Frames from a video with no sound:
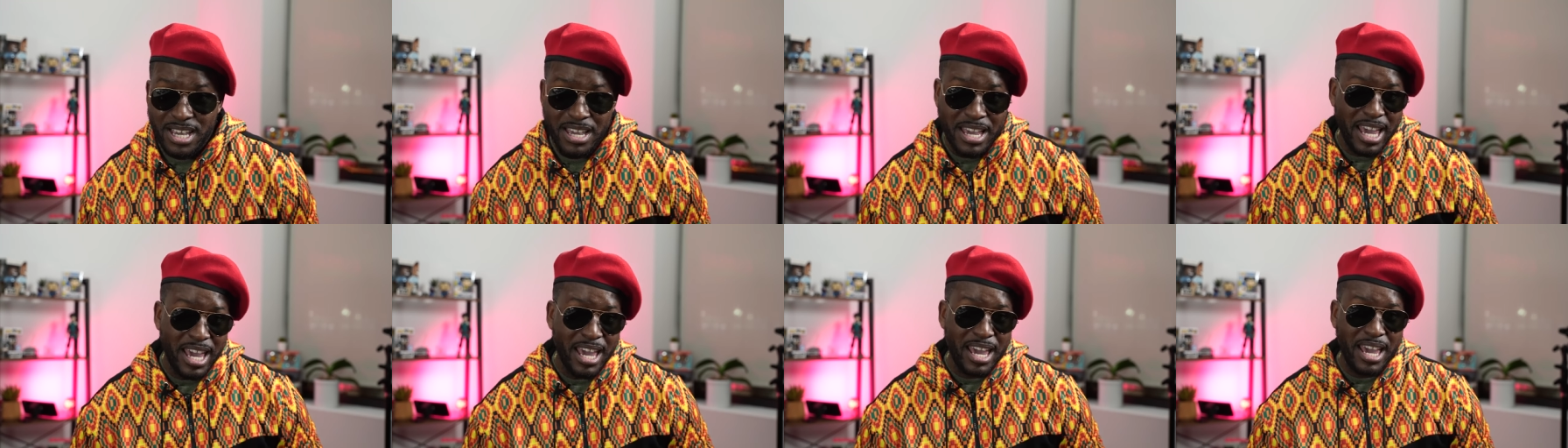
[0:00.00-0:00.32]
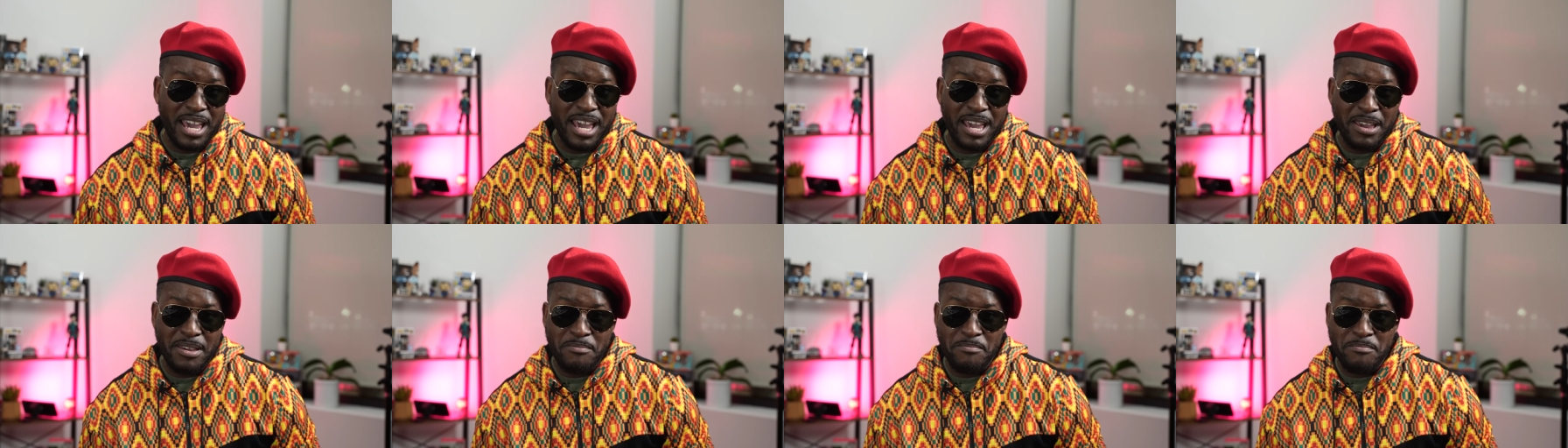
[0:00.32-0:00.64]

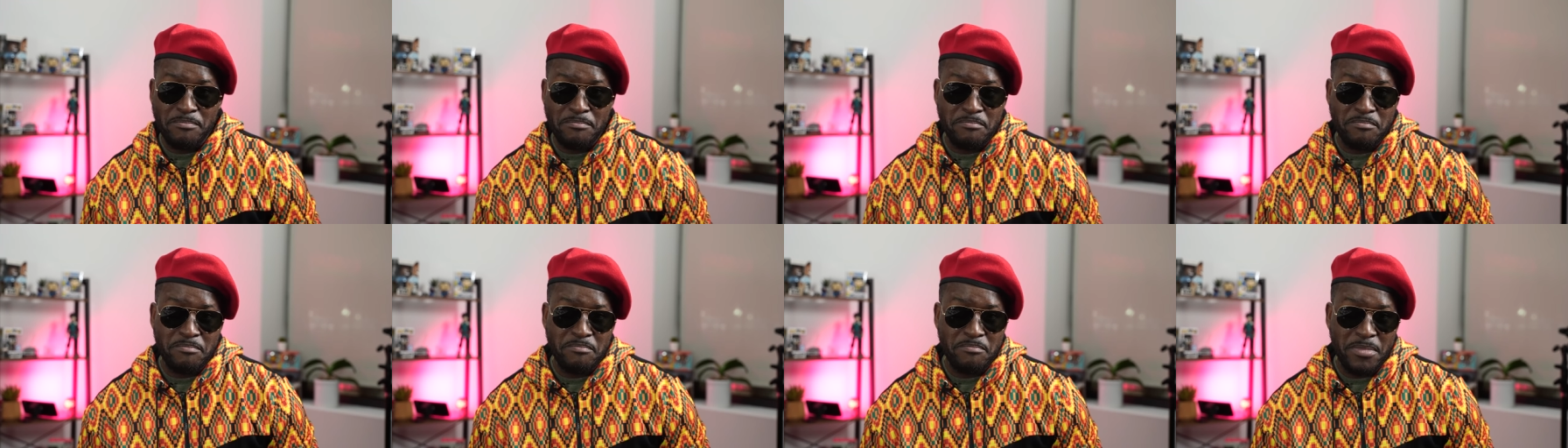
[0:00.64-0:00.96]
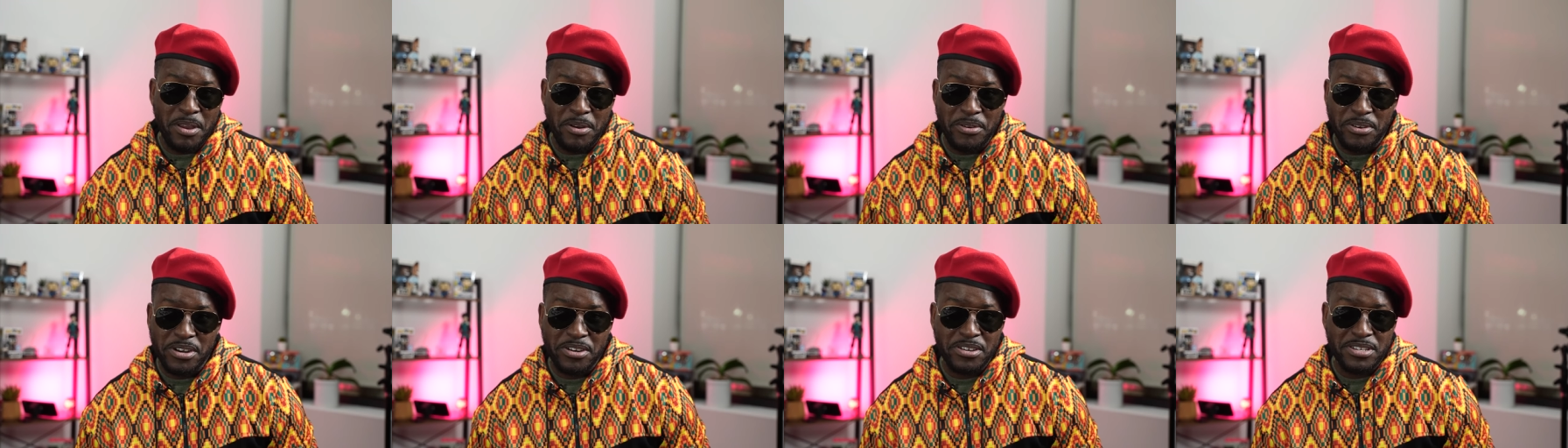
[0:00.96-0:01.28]
Uh,
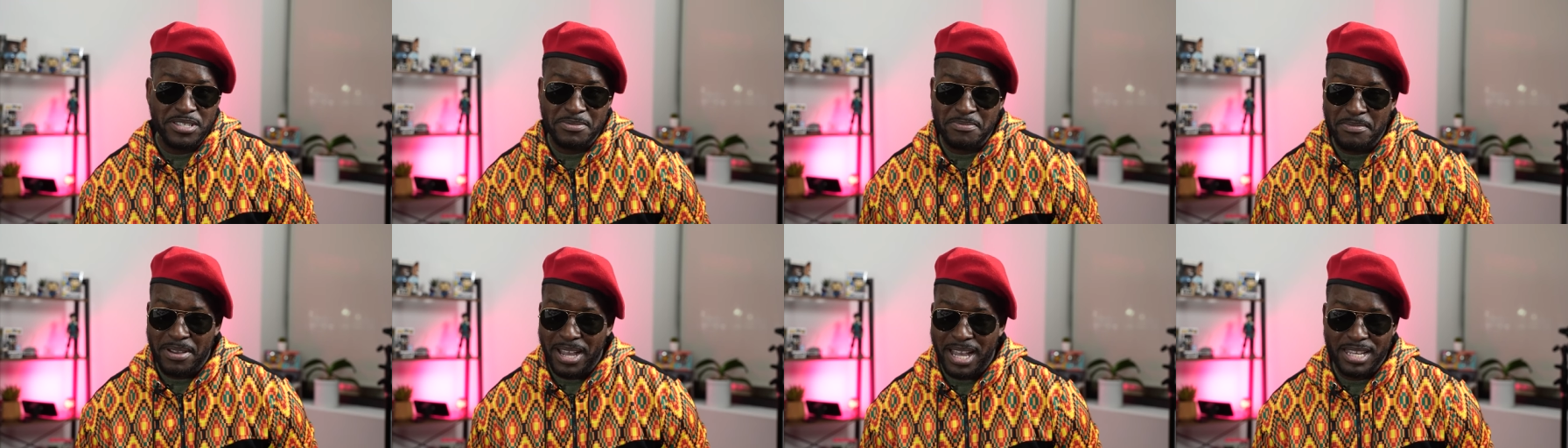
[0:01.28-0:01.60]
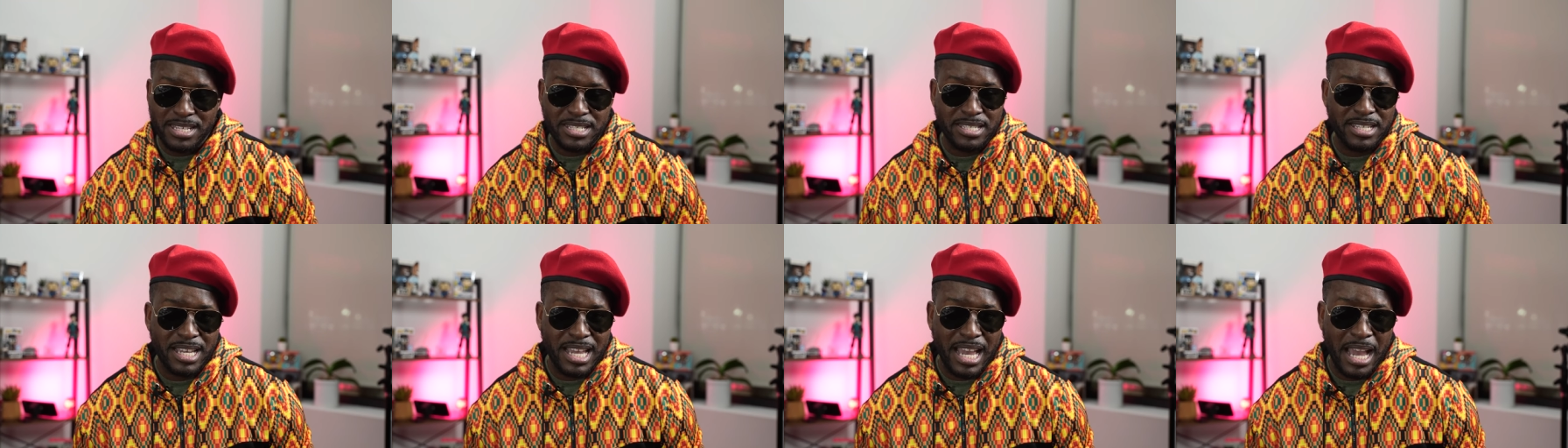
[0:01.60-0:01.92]
Merry
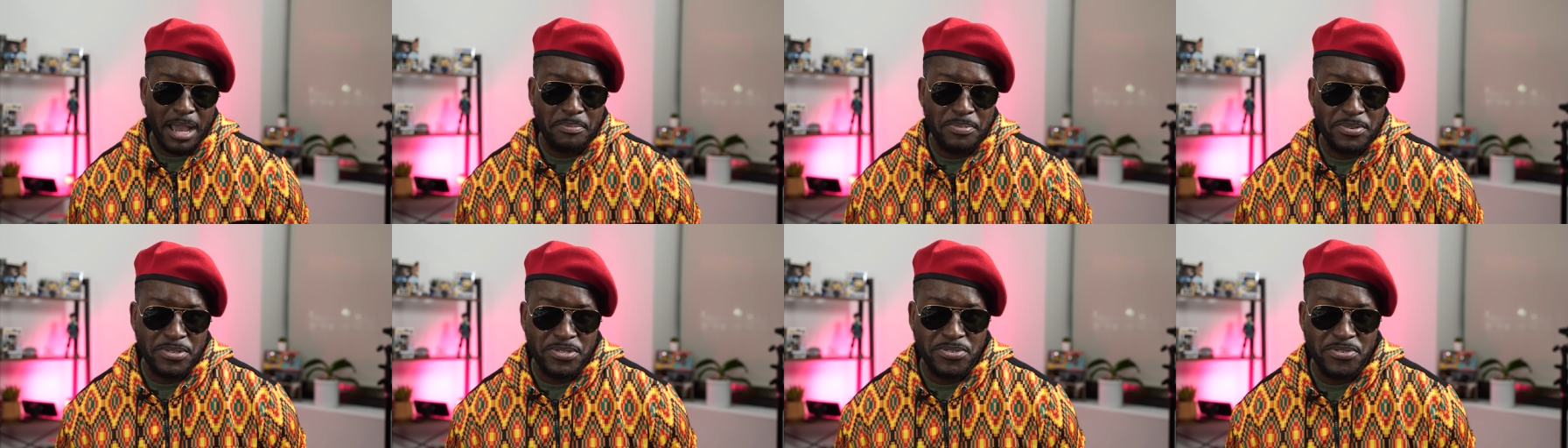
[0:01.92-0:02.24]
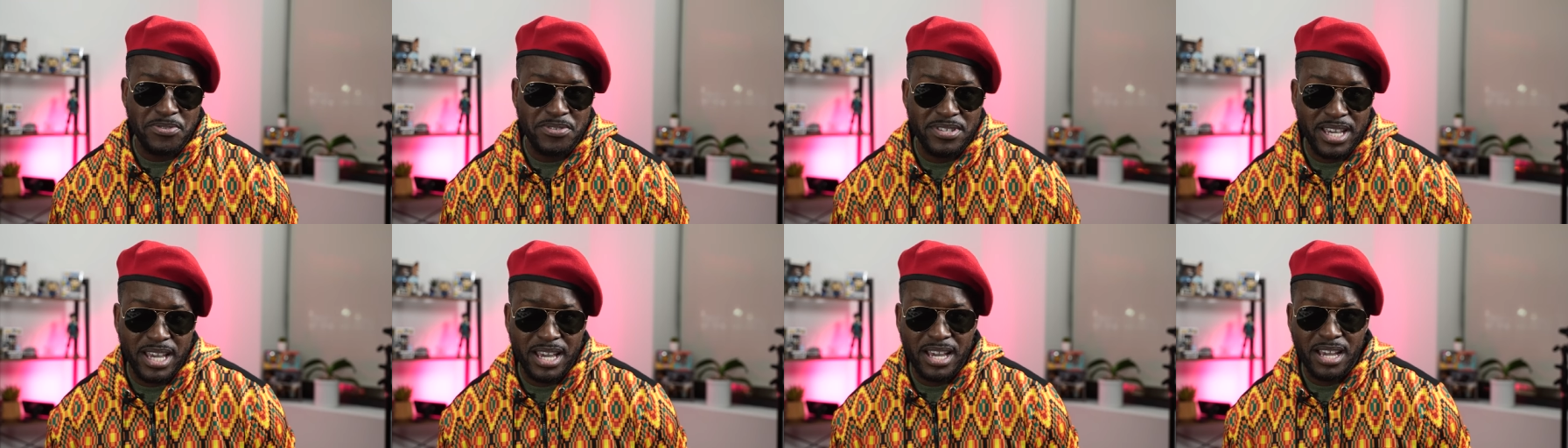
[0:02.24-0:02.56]
Christmas, Happy
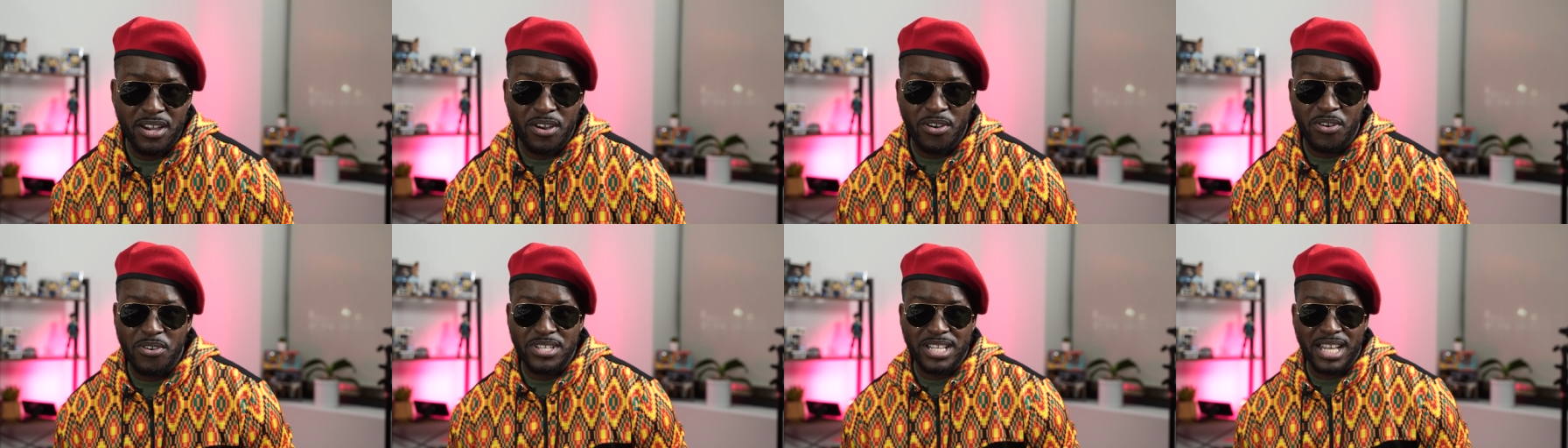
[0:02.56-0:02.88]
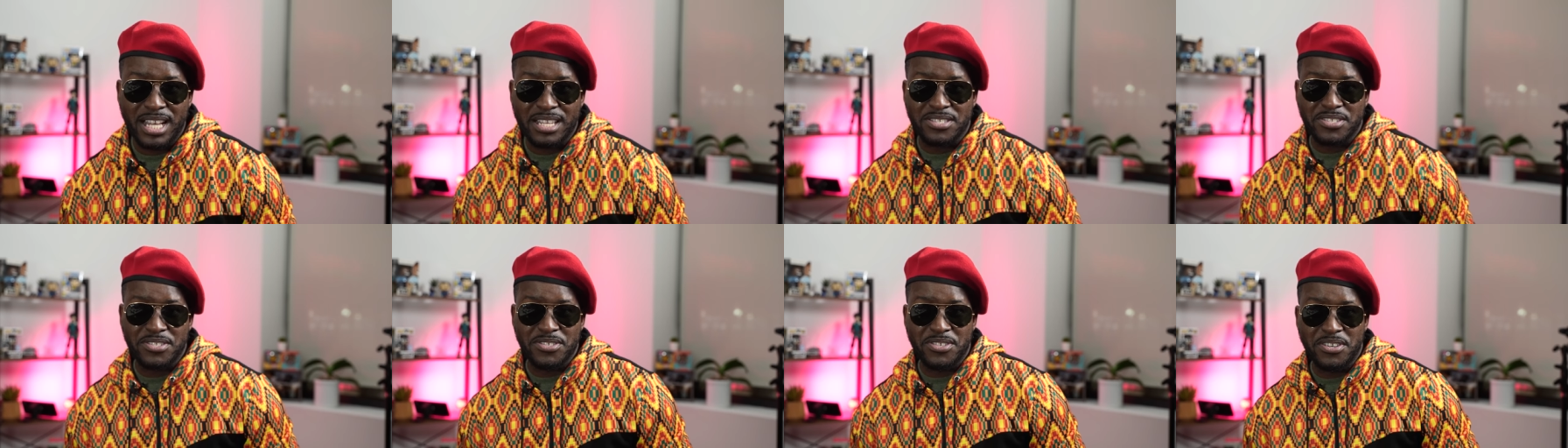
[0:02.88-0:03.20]
New Year, all
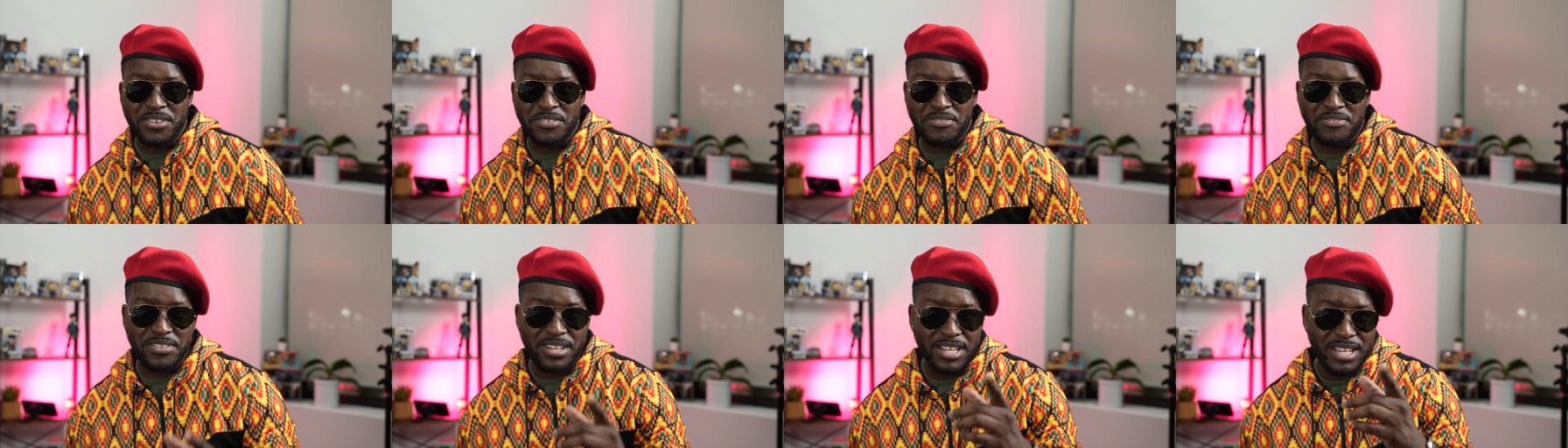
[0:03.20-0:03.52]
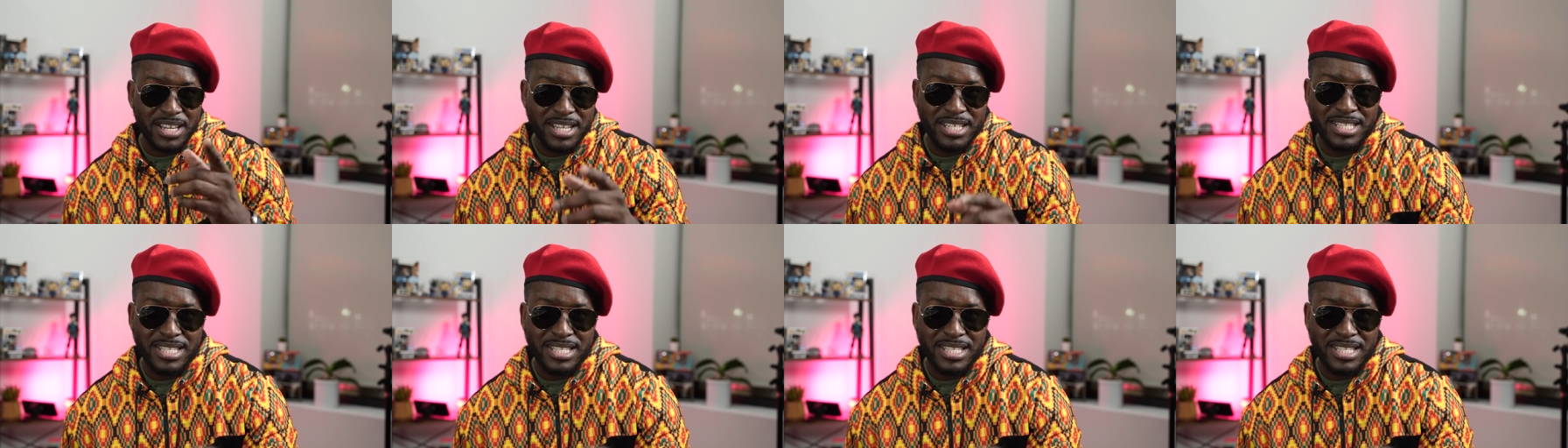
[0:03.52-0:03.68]
that stuff.